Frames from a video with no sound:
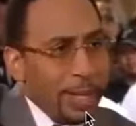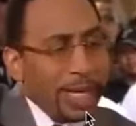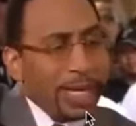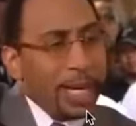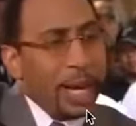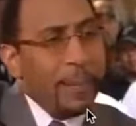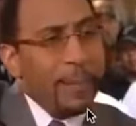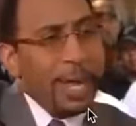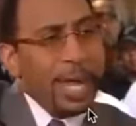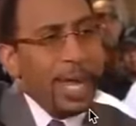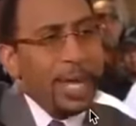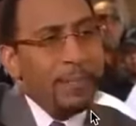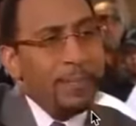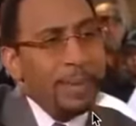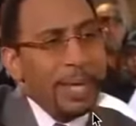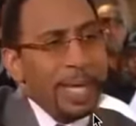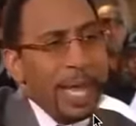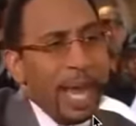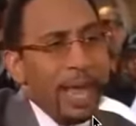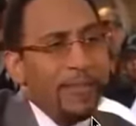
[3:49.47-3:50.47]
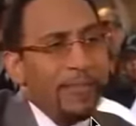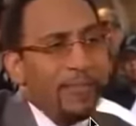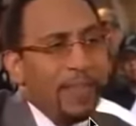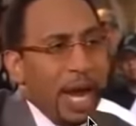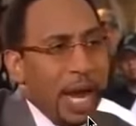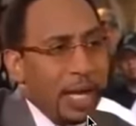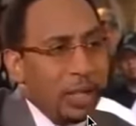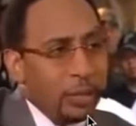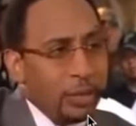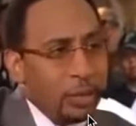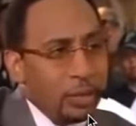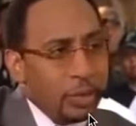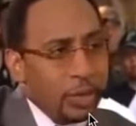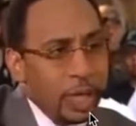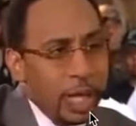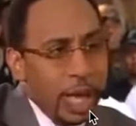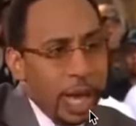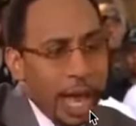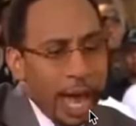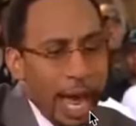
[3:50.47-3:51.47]
But come NBA
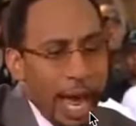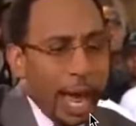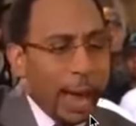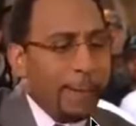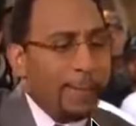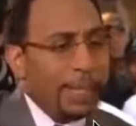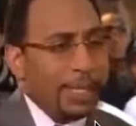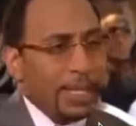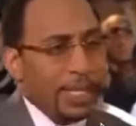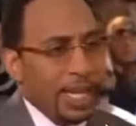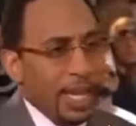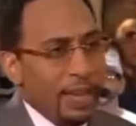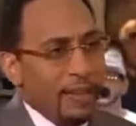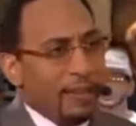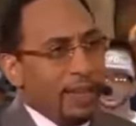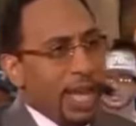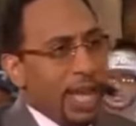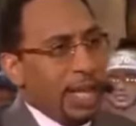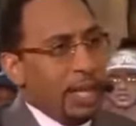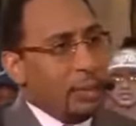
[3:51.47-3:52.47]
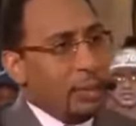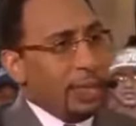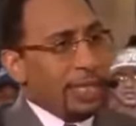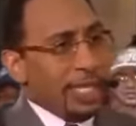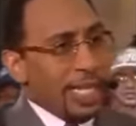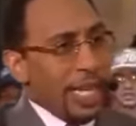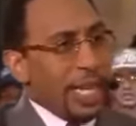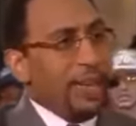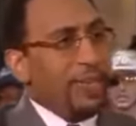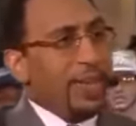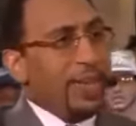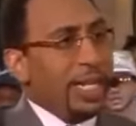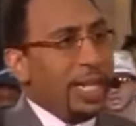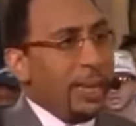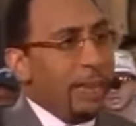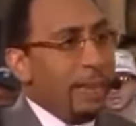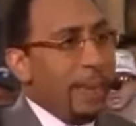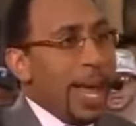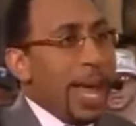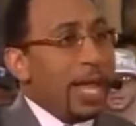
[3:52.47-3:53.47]
Finals, I believe that it was
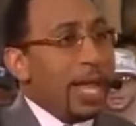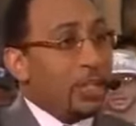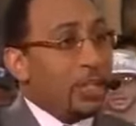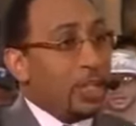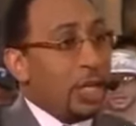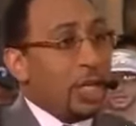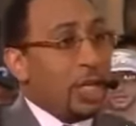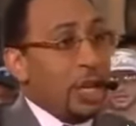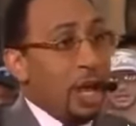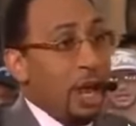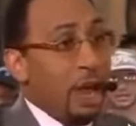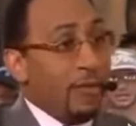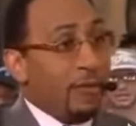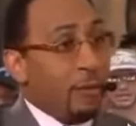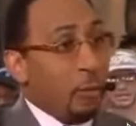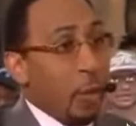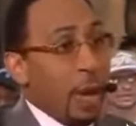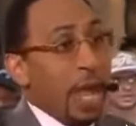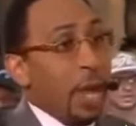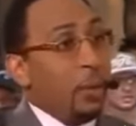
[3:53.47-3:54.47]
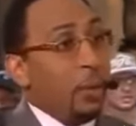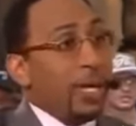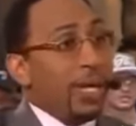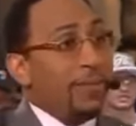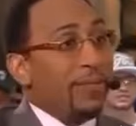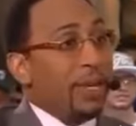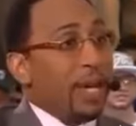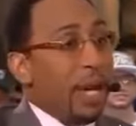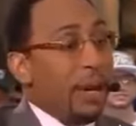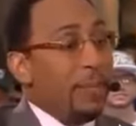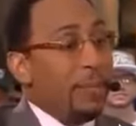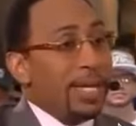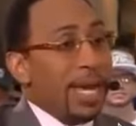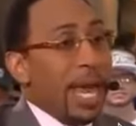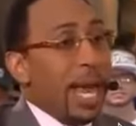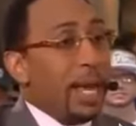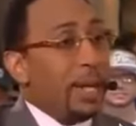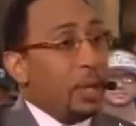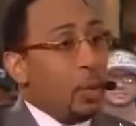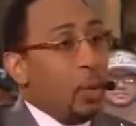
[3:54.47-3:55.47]
evenly matched enough where it would have come
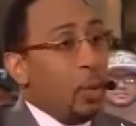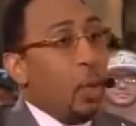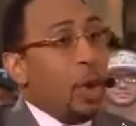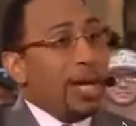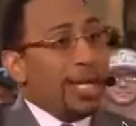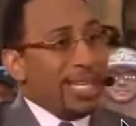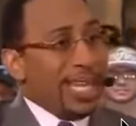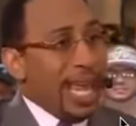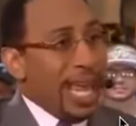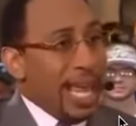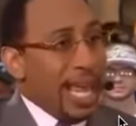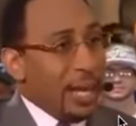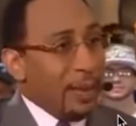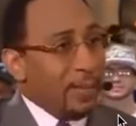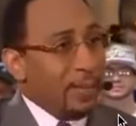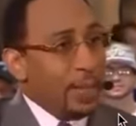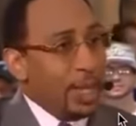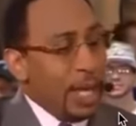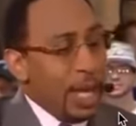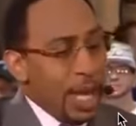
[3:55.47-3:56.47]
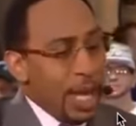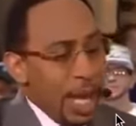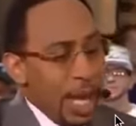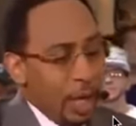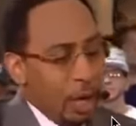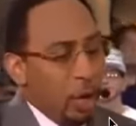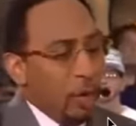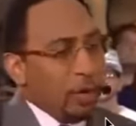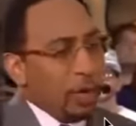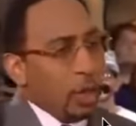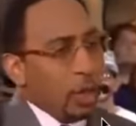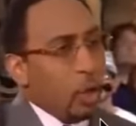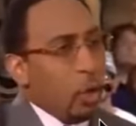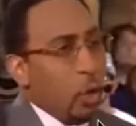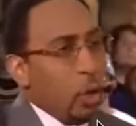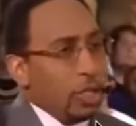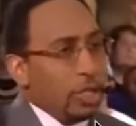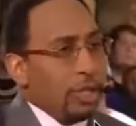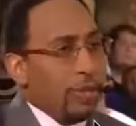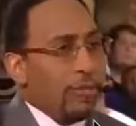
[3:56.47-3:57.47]
down to one game. And over the
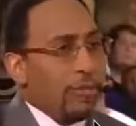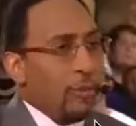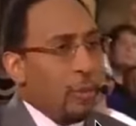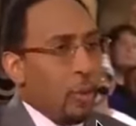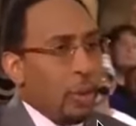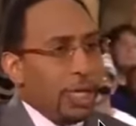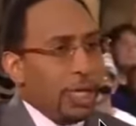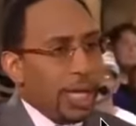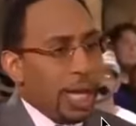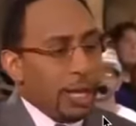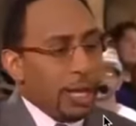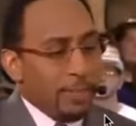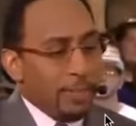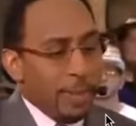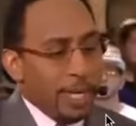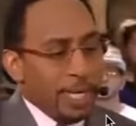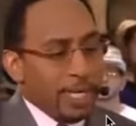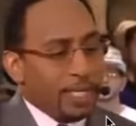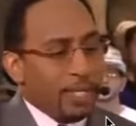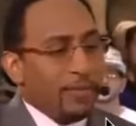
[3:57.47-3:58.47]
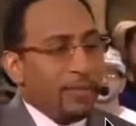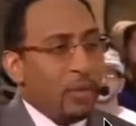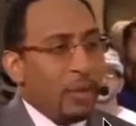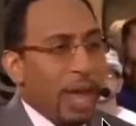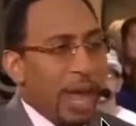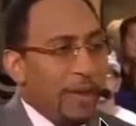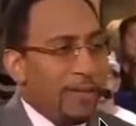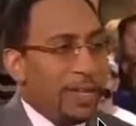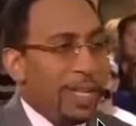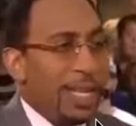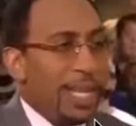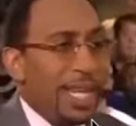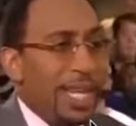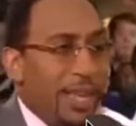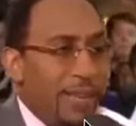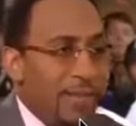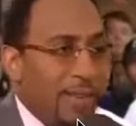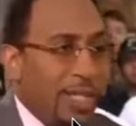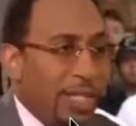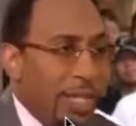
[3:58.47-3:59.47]
course of 48 minutes, if you have an
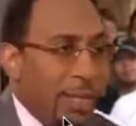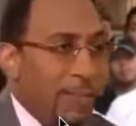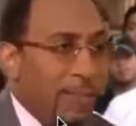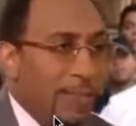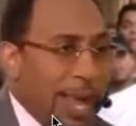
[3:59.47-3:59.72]
evenly